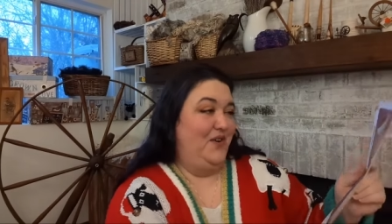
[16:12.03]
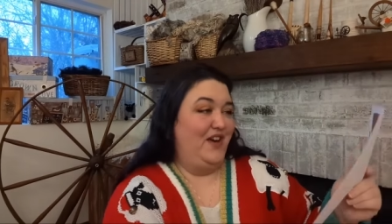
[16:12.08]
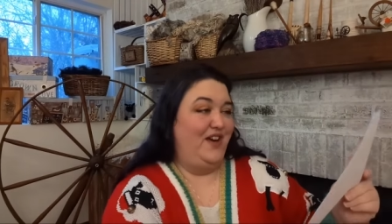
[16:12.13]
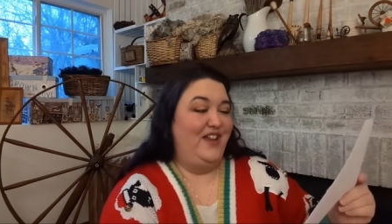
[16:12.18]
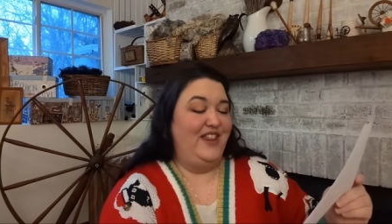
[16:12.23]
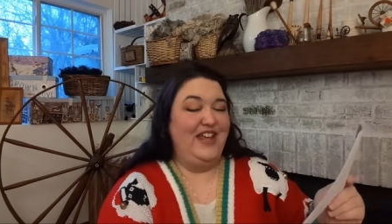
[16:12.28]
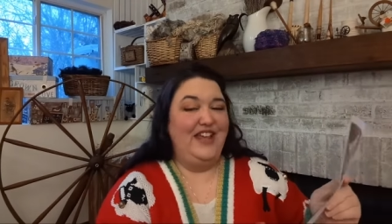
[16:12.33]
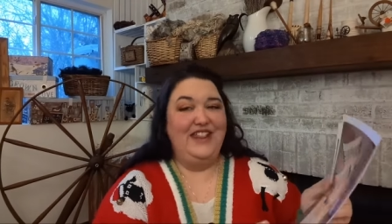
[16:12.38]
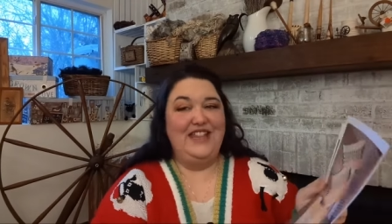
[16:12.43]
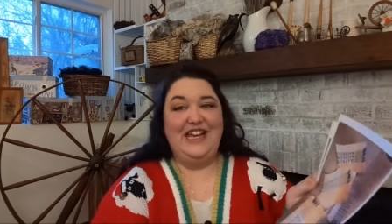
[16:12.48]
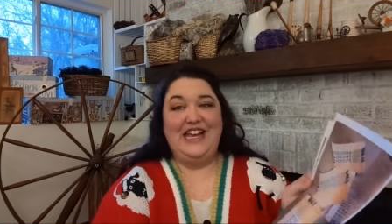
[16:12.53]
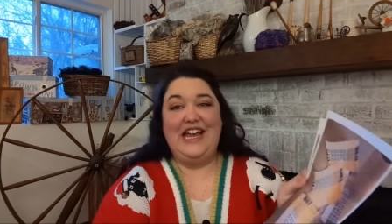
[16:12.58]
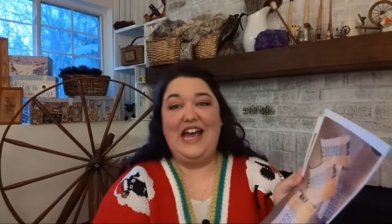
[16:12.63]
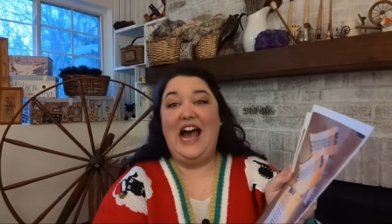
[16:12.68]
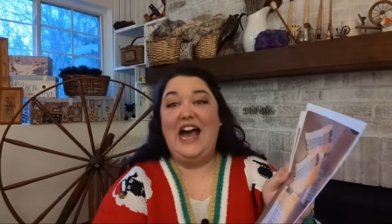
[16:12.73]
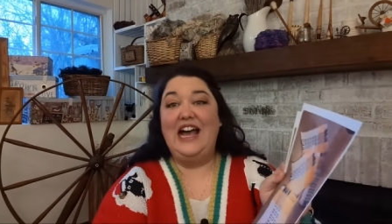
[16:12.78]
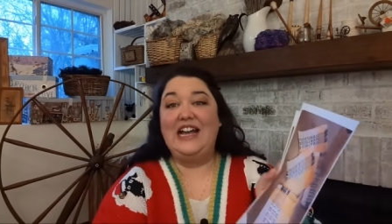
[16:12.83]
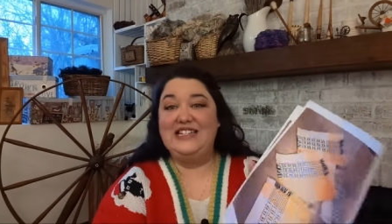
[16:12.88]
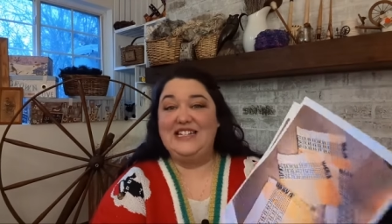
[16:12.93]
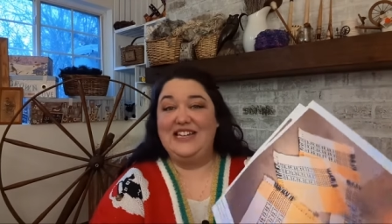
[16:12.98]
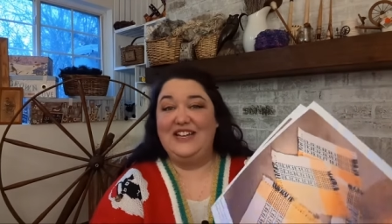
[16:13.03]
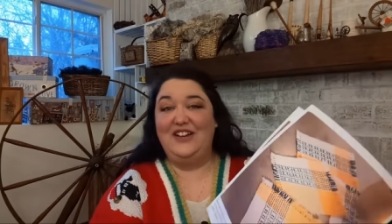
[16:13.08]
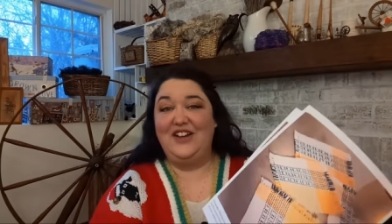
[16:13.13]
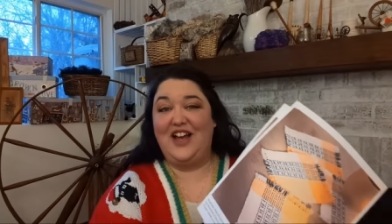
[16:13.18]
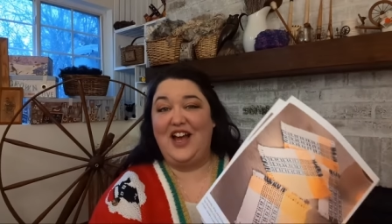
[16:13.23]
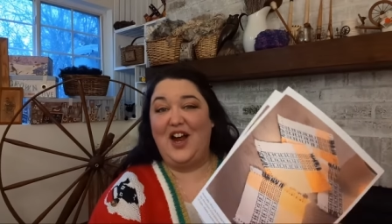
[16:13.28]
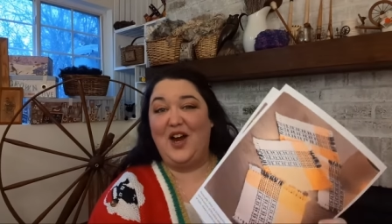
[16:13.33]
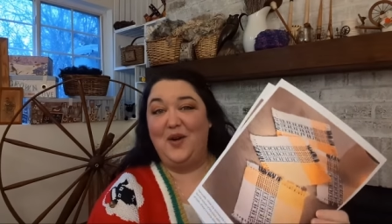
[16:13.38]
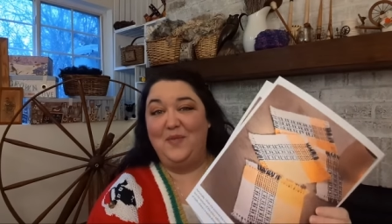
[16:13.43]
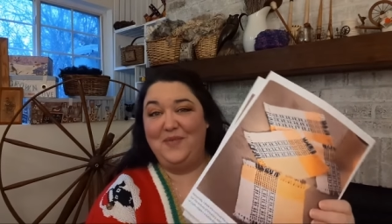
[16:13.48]
what are they? The cocktail
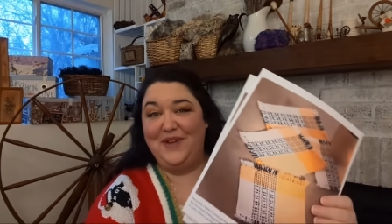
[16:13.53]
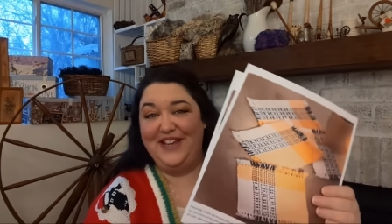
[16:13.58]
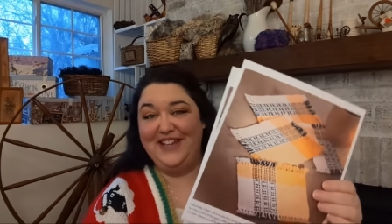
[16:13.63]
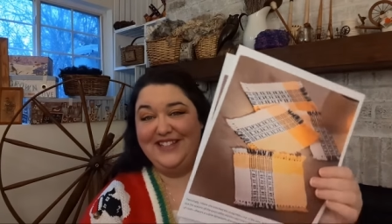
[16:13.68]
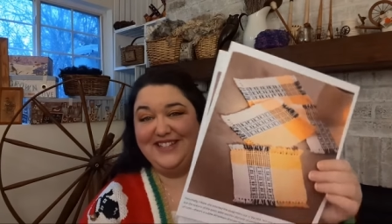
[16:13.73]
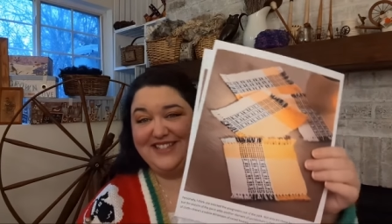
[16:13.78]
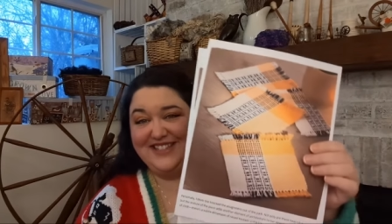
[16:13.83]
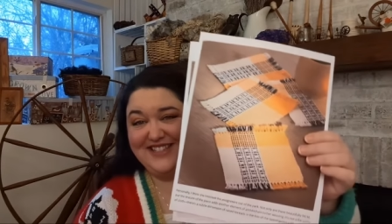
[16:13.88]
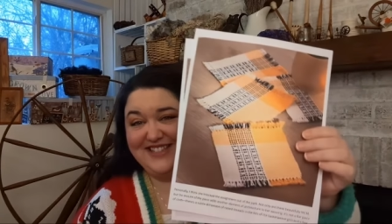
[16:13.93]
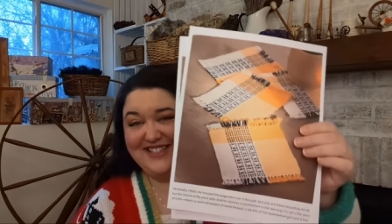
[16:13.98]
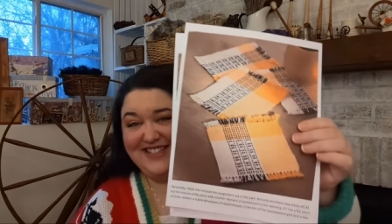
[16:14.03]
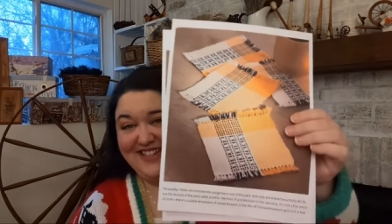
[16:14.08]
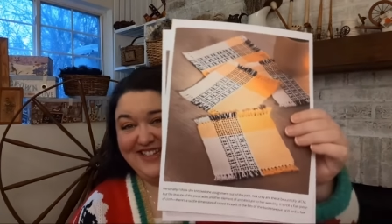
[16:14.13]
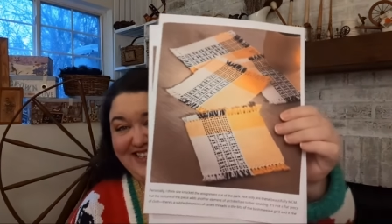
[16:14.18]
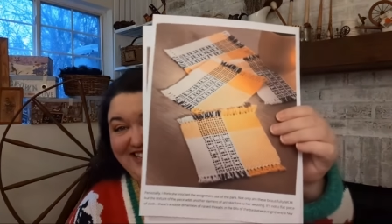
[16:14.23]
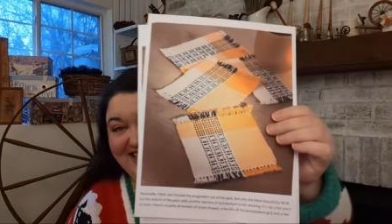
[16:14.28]
carpets.